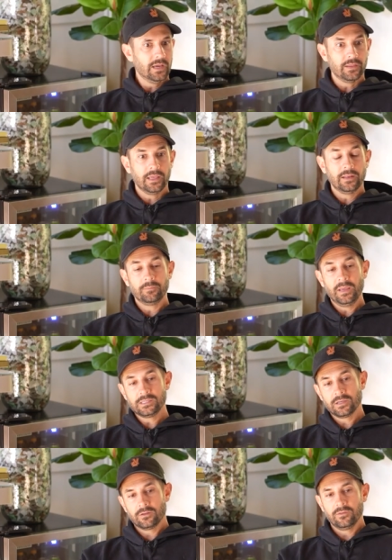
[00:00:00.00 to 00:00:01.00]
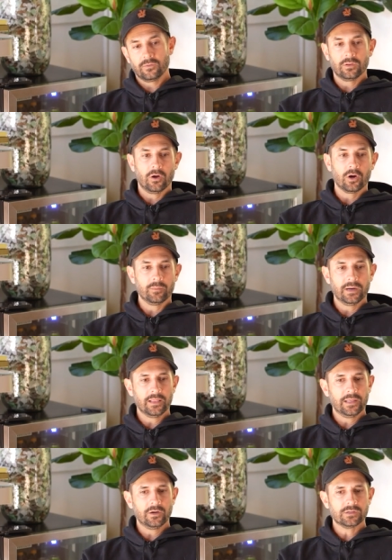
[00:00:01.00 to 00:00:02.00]
Yeah, and basically for the hard money
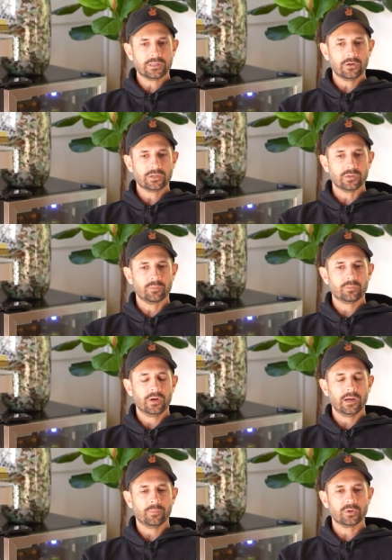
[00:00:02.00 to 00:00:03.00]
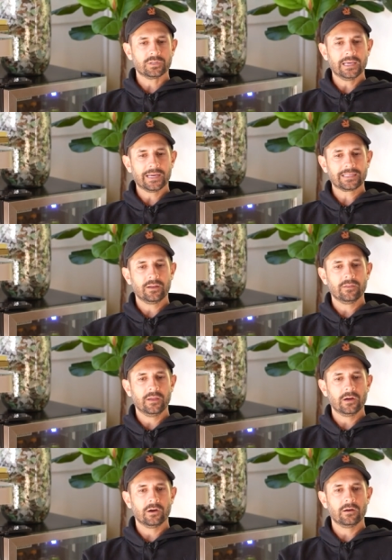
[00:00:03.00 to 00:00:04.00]
lender, it's there to uh, protect
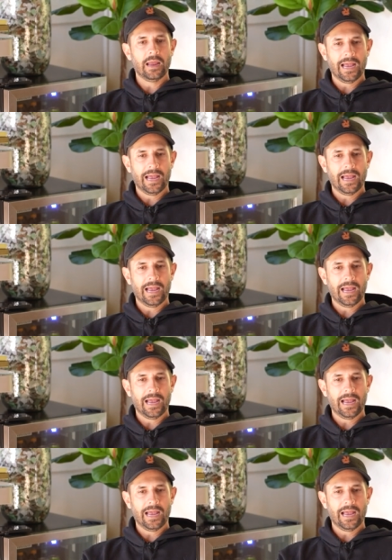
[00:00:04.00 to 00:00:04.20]
their